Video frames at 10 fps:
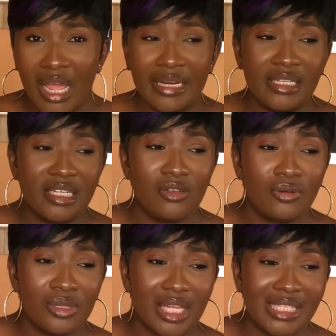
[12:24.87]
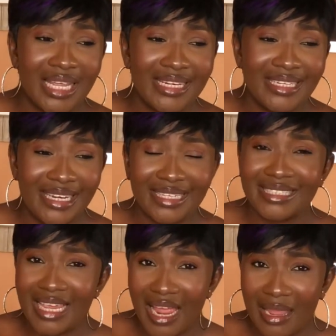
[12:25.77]
I didn't know that I needed
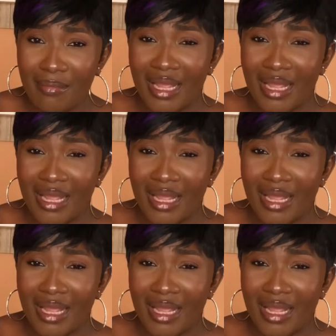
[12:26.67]
time.